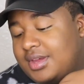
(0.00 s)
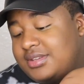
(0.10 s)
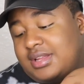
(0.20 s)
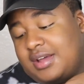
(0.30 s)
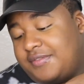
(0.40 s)

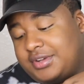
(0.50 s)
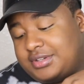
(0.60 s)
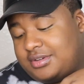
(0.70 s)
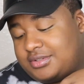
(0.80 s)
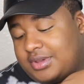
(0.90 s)
It's not that
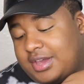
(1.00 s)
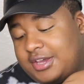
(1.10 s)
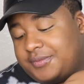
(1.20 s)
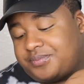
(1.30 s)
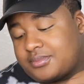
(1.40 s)
fucking serious,
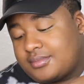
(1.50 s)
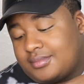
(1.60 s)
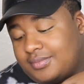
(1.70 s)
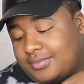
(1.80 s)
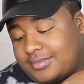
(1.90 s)
okay?
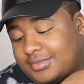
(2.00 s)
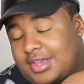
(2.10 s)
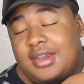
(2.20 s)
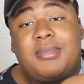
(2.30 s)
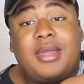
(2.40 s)

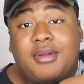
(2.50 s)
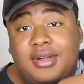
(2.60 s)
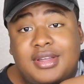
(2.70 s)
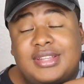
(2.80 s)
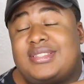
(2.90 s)
In
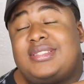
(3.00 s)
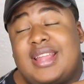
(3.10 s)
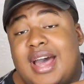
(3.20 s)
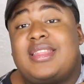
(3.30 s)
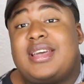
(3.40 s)
America, it's
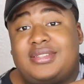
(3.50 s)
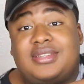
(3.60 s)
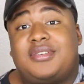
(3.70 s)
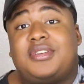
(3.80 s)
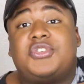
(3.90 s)
not that
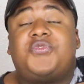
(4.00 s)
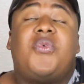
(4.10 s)
serious.